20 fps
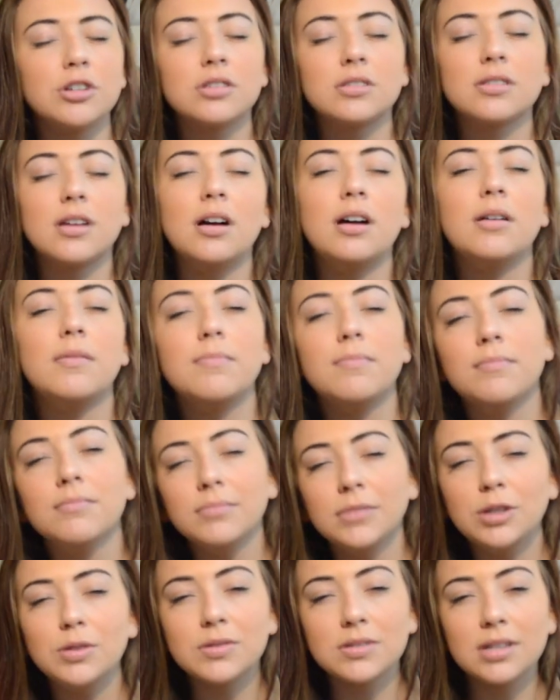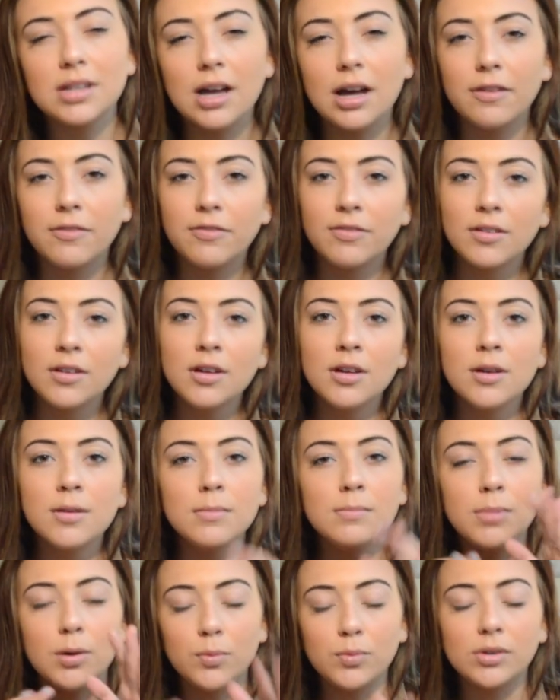as
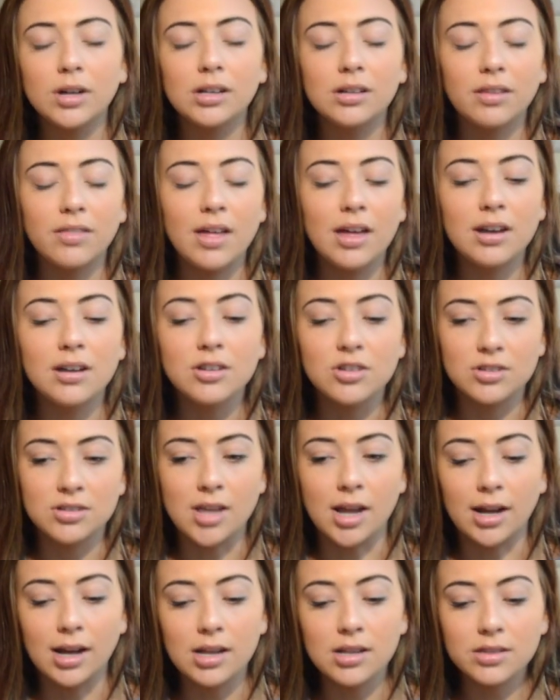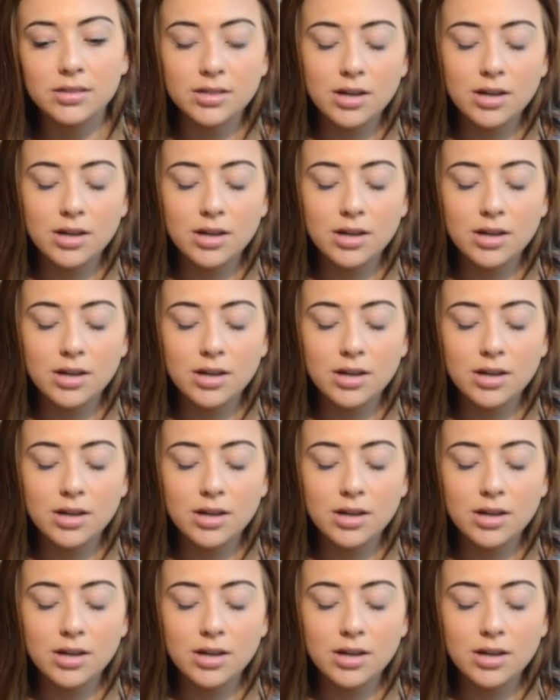UCF, but we'll get to that in just a second.